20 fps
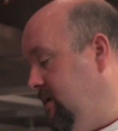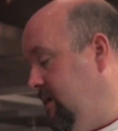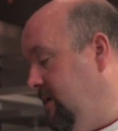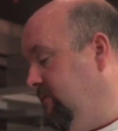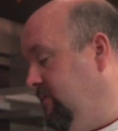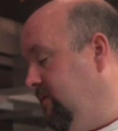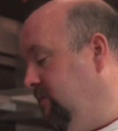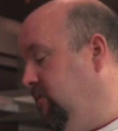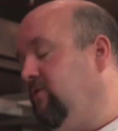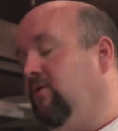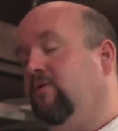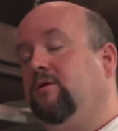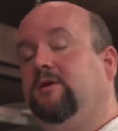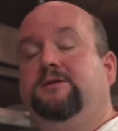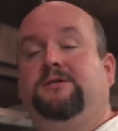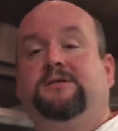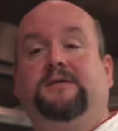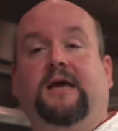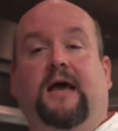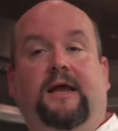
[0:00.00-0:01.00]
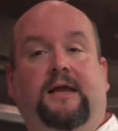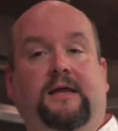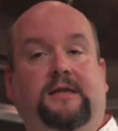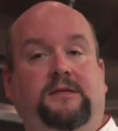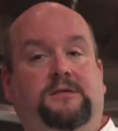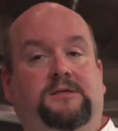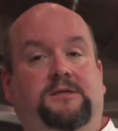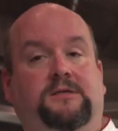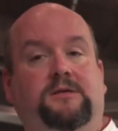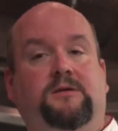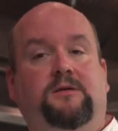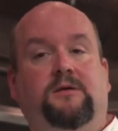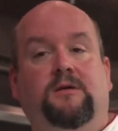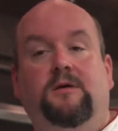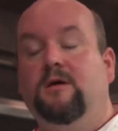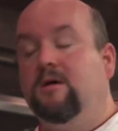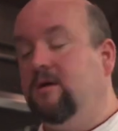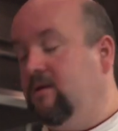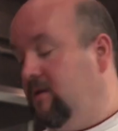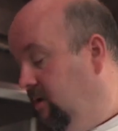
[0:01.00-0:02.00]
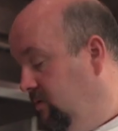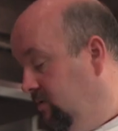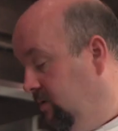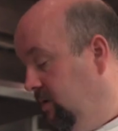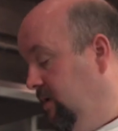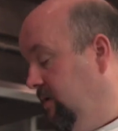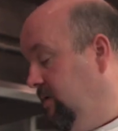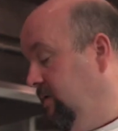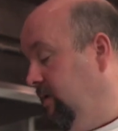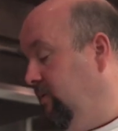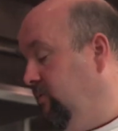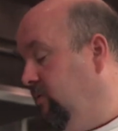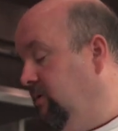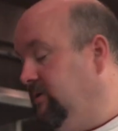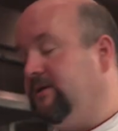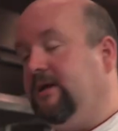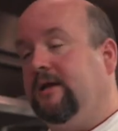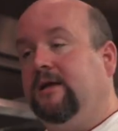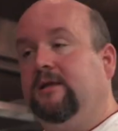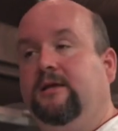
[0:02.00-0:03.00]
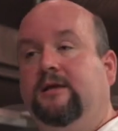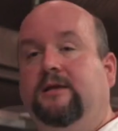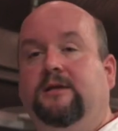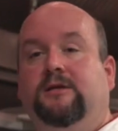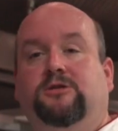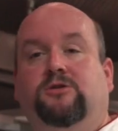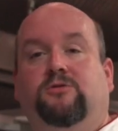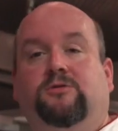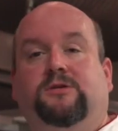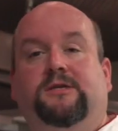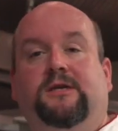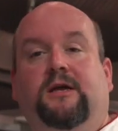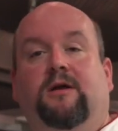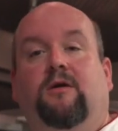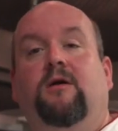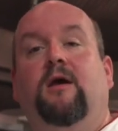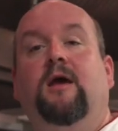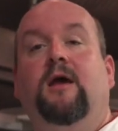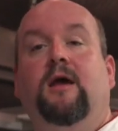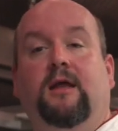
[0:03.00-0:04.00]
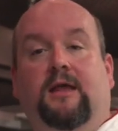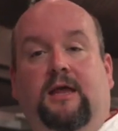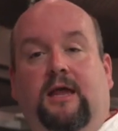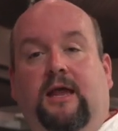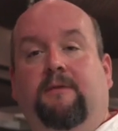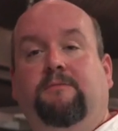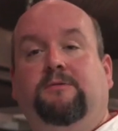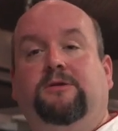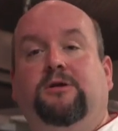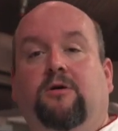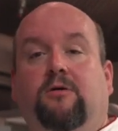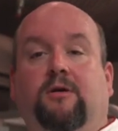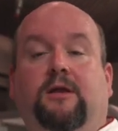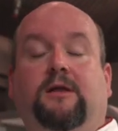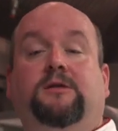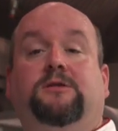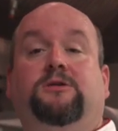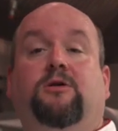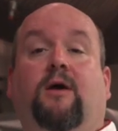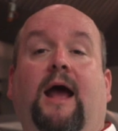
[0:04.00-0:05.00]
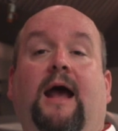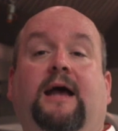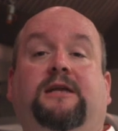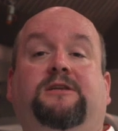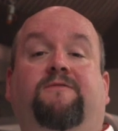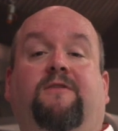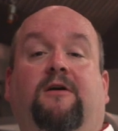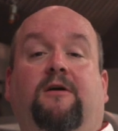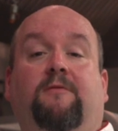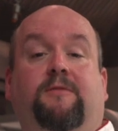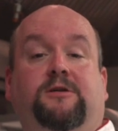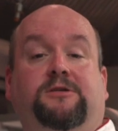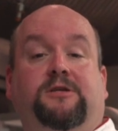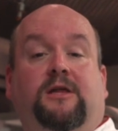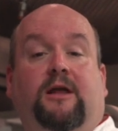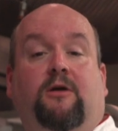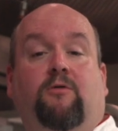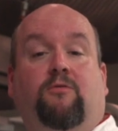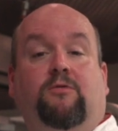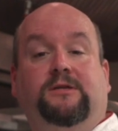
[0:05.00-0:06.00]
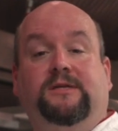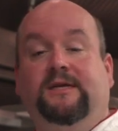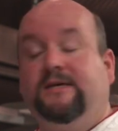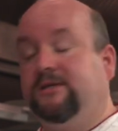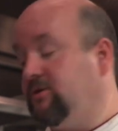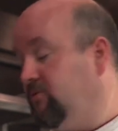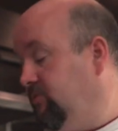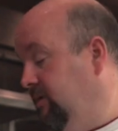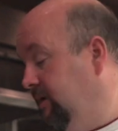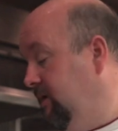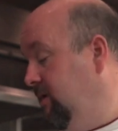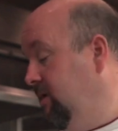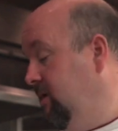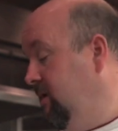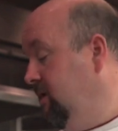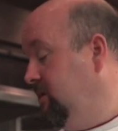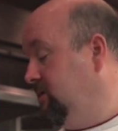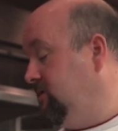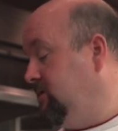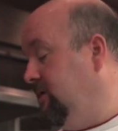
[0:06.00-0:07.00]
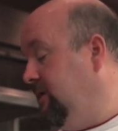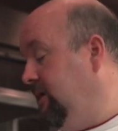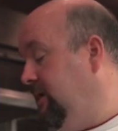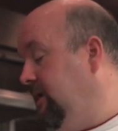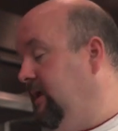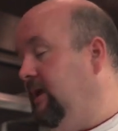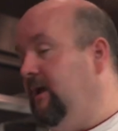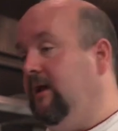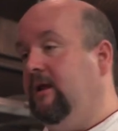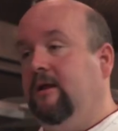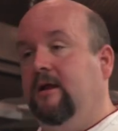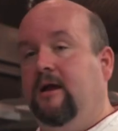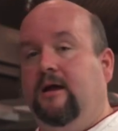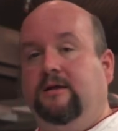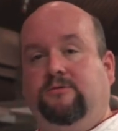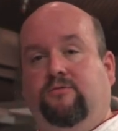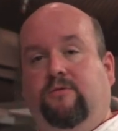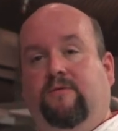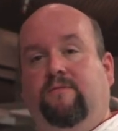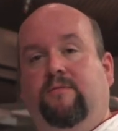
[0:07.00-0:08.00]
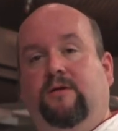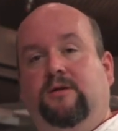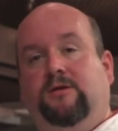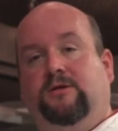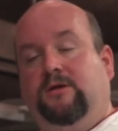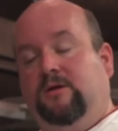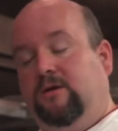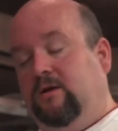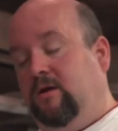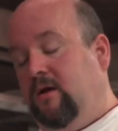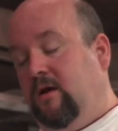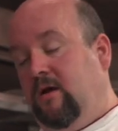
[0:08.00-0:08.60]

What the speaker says: every 30 seconds. They would literally, once they get the initial sear, keep turning, so it acts very much like a rotisserie. So the heat, as we've mentioned,